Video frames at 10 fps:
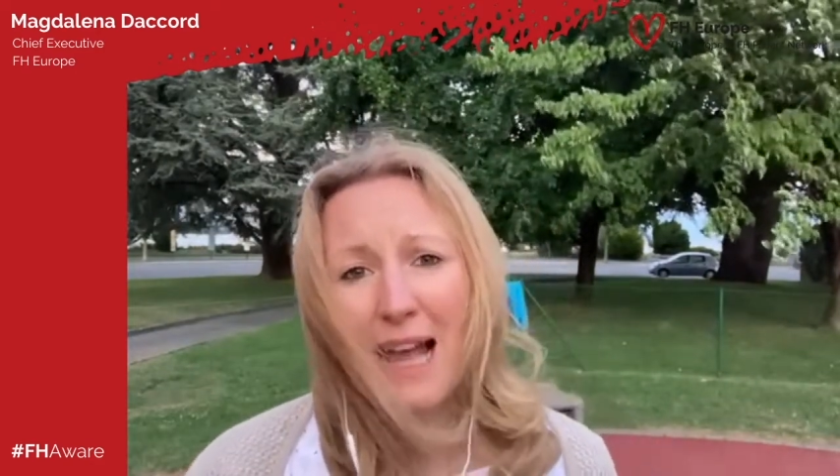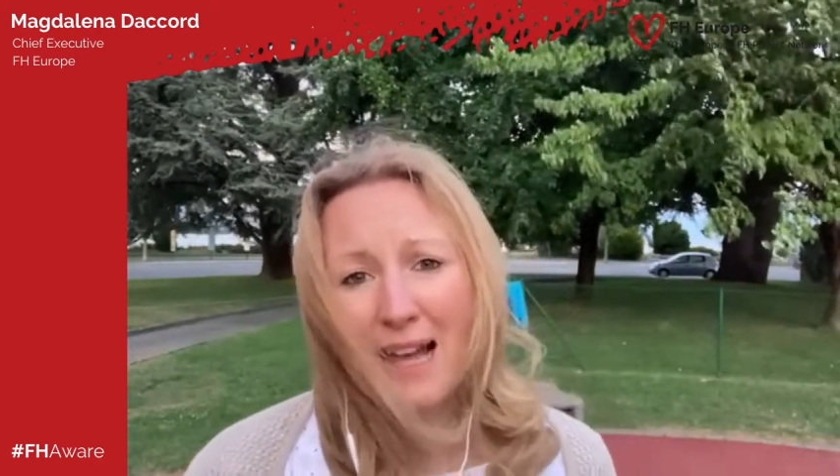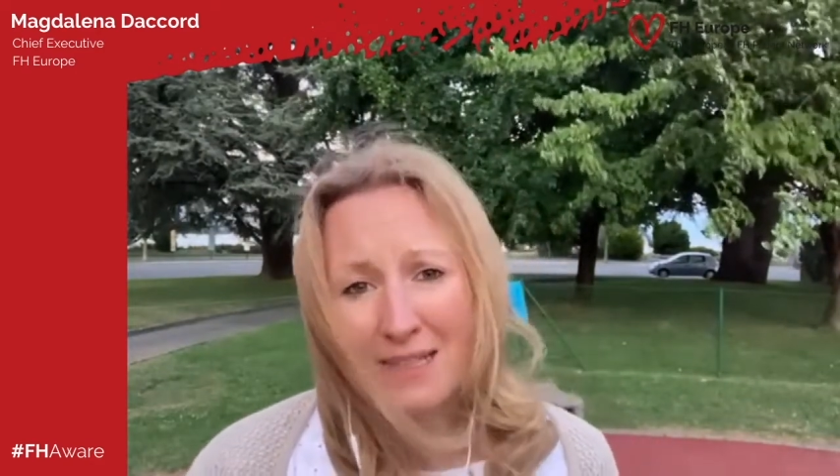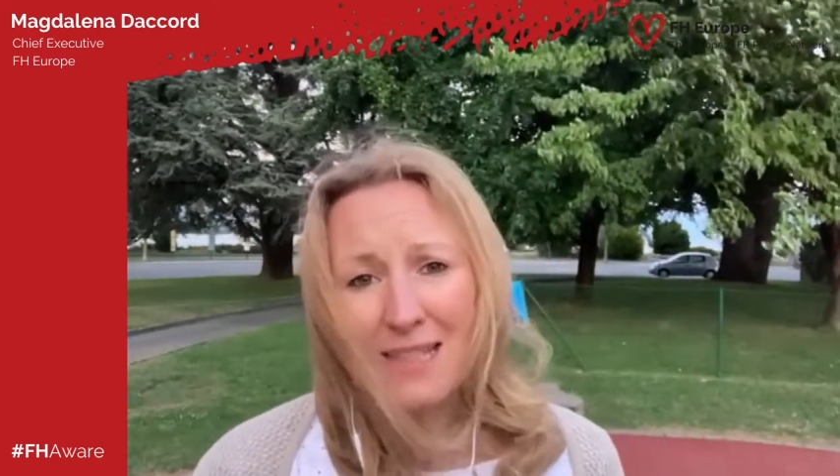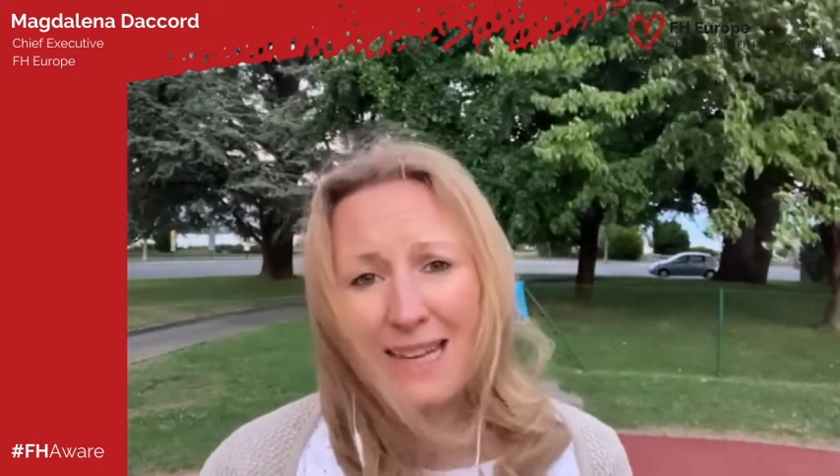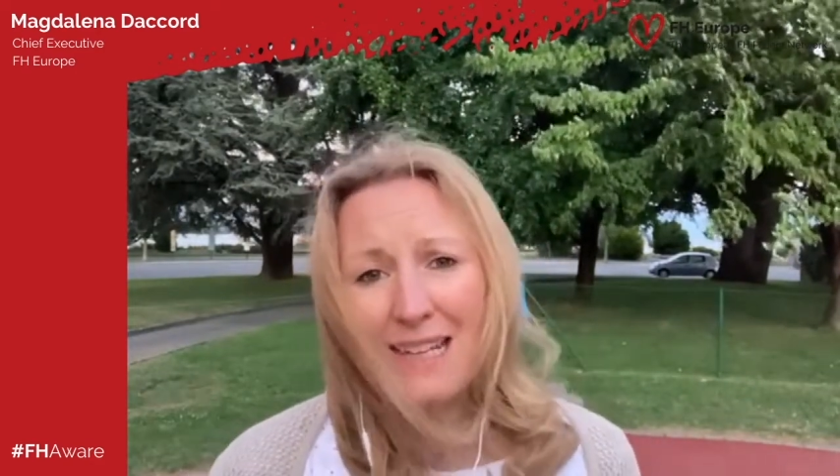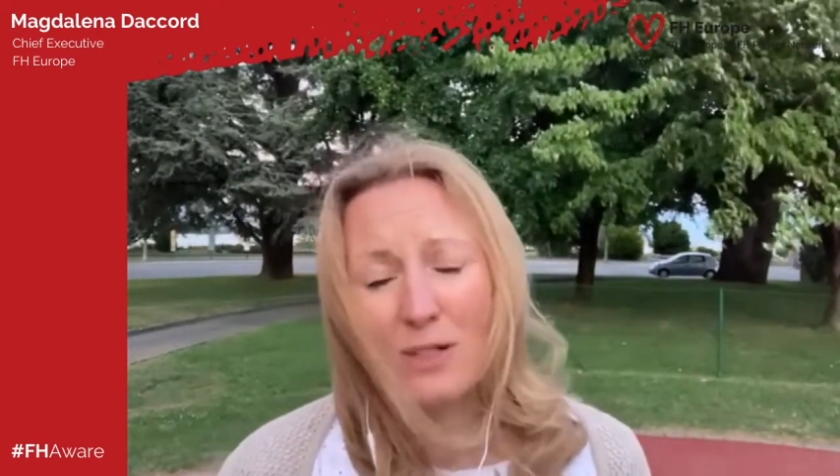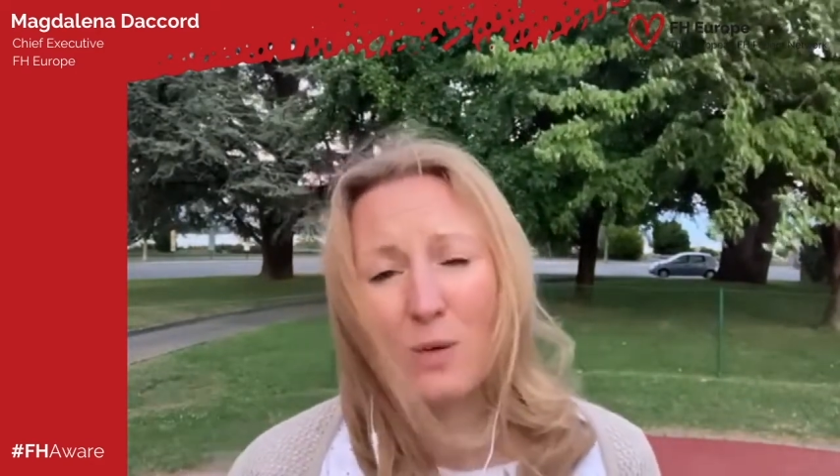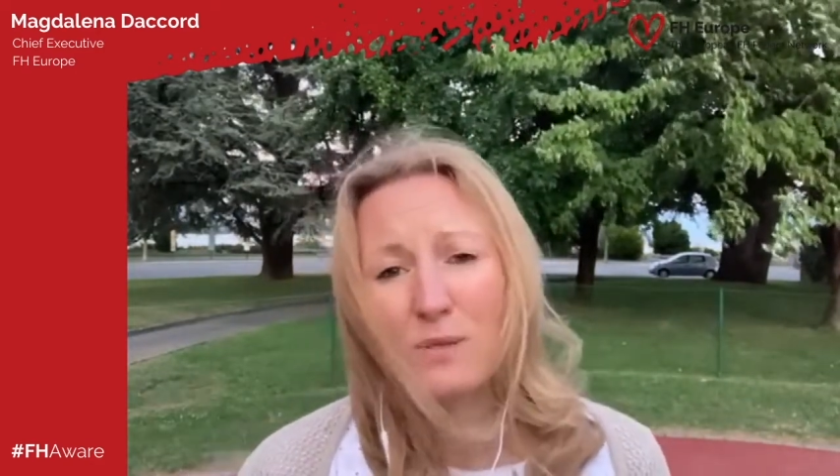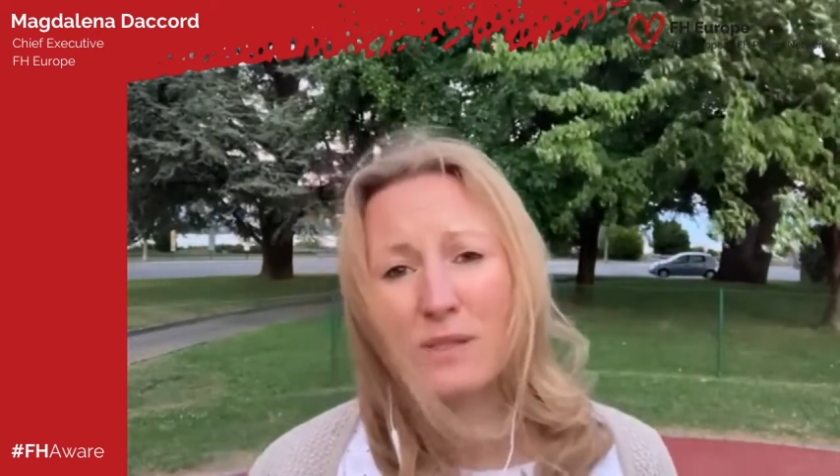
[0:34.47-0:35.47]

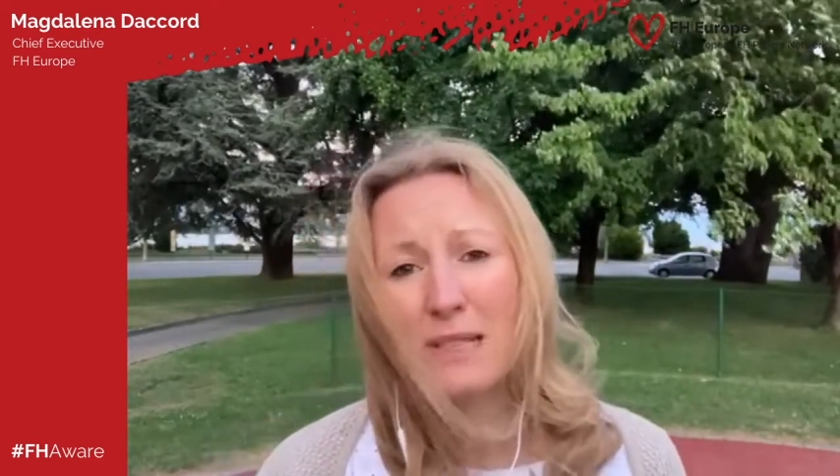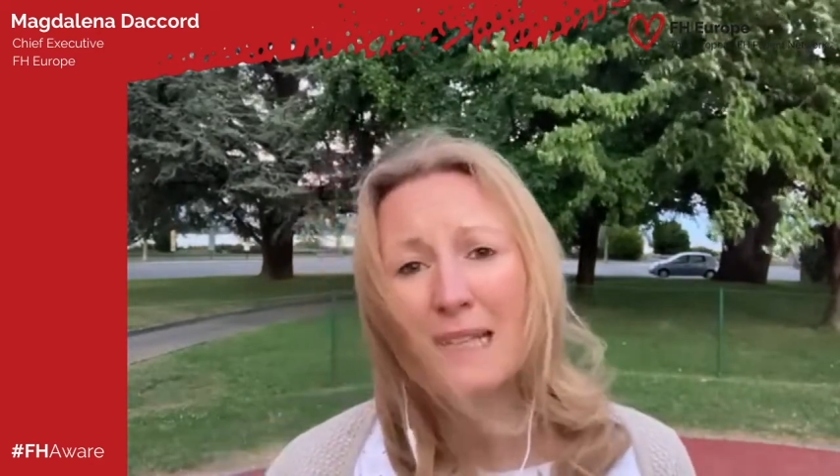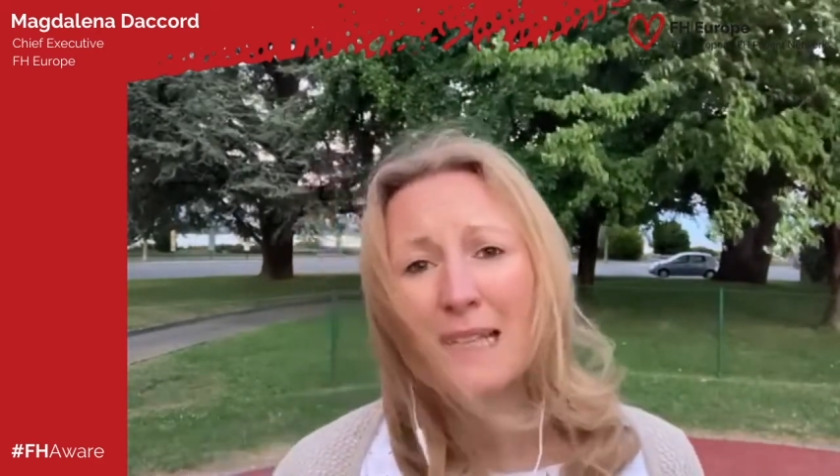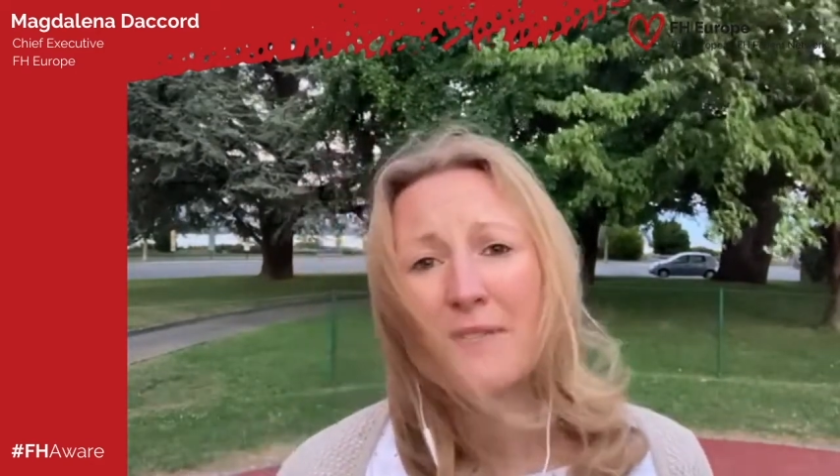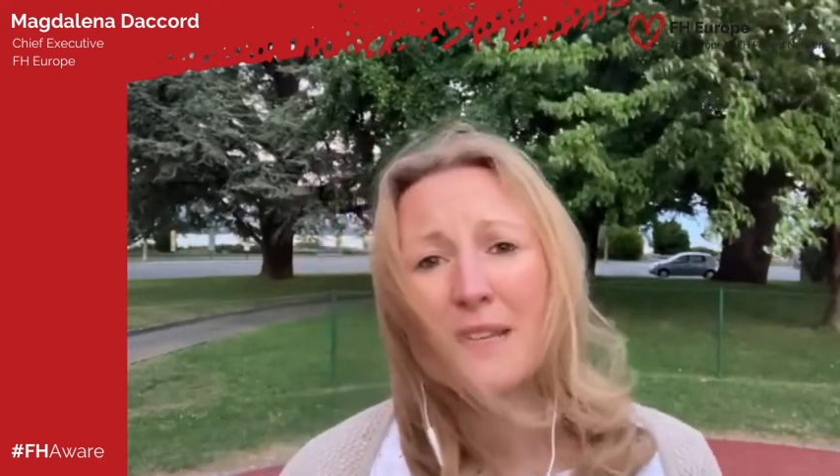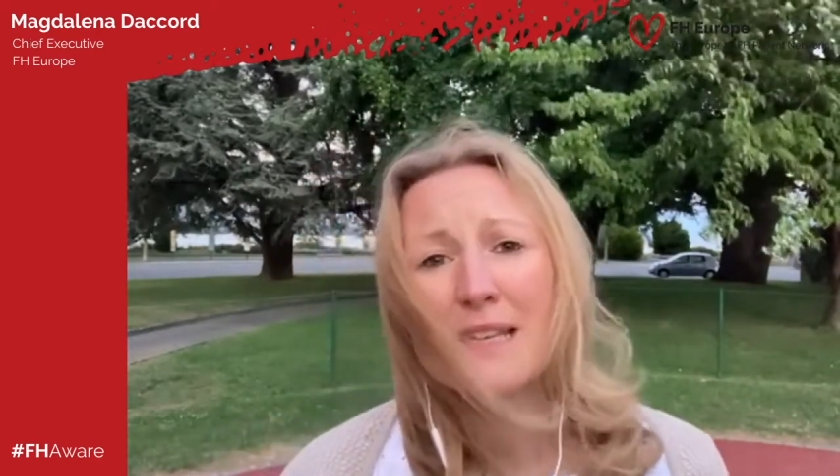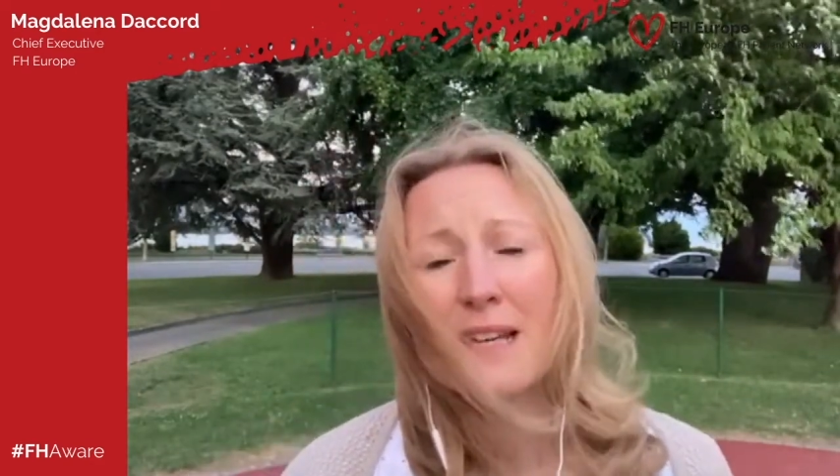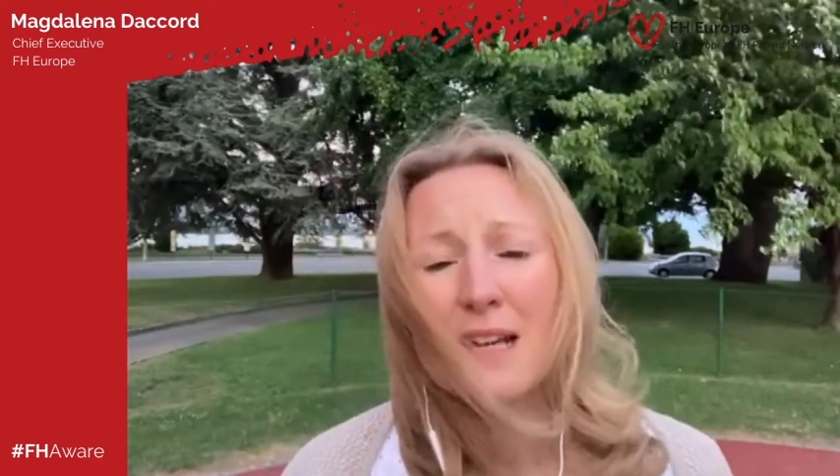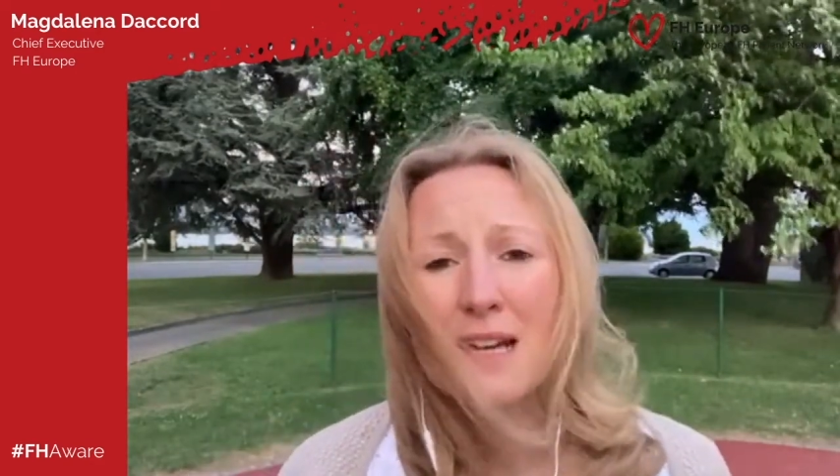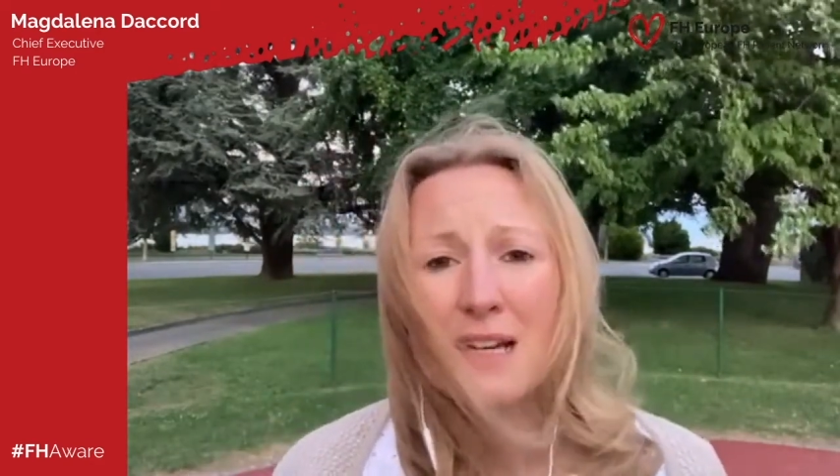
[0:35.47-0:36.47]
undiagnosed, leaving